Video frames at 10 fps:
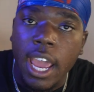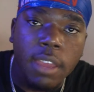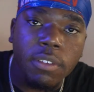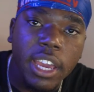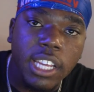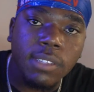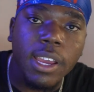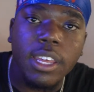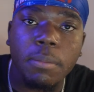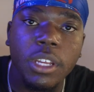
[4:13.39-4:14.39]
If you guys
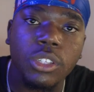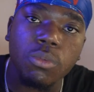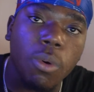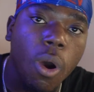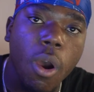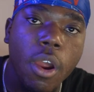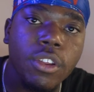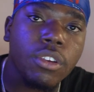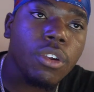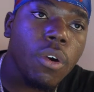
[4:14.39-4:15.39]
find it a bit too hard,
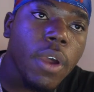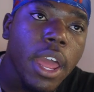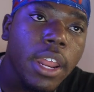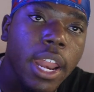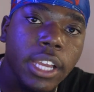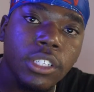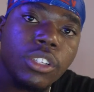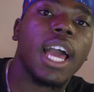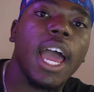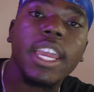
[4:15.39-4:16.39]
you can go ahead and actually
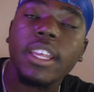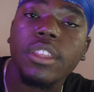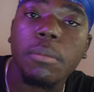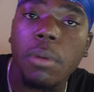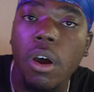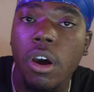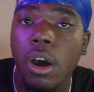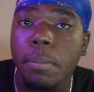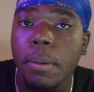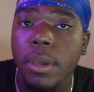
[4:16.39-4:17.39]
heighten the bar
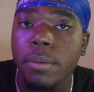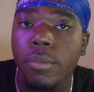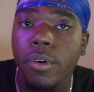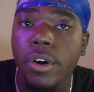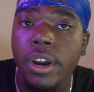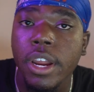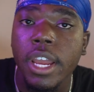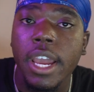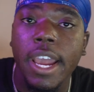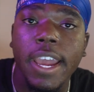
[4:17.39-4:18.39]
up a bit more
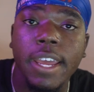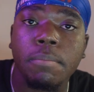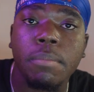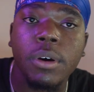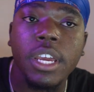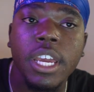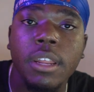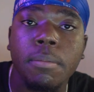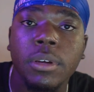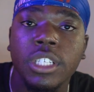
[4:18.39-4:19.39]
and put it in
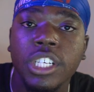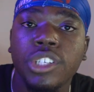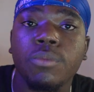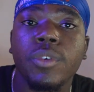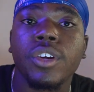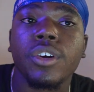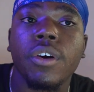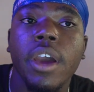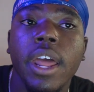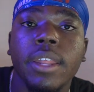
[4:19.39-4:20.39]
a position where you can go
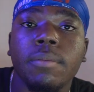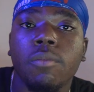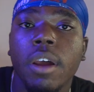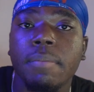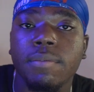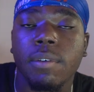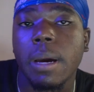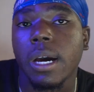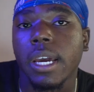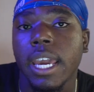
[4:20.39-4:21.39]
ahead and rep it for
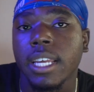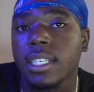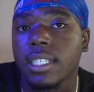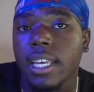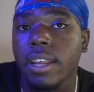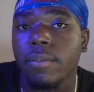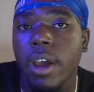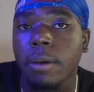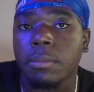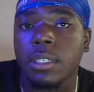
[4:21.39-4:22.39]
about 8 to 10
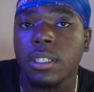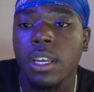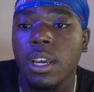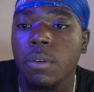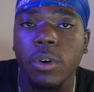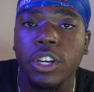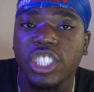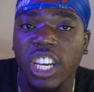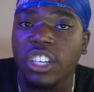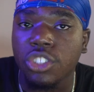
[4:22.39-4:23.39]
reps, where it
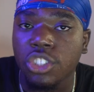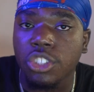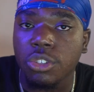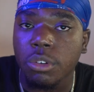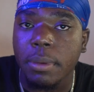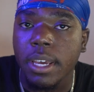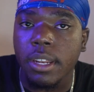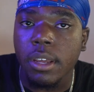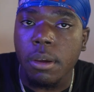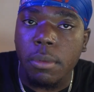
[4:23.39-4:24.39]
challenges you a
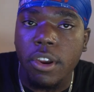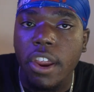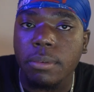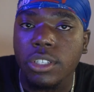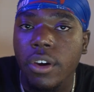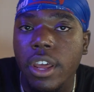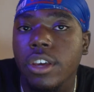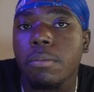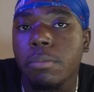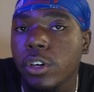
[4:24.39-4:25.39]
bit, but you're able to go ahead and
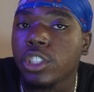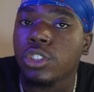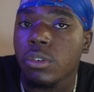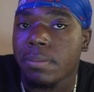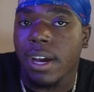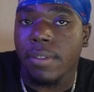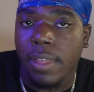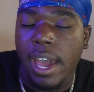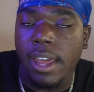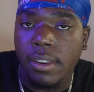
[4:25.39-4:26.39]
go push to about
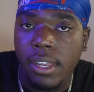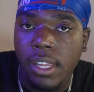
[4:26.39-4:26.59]
that.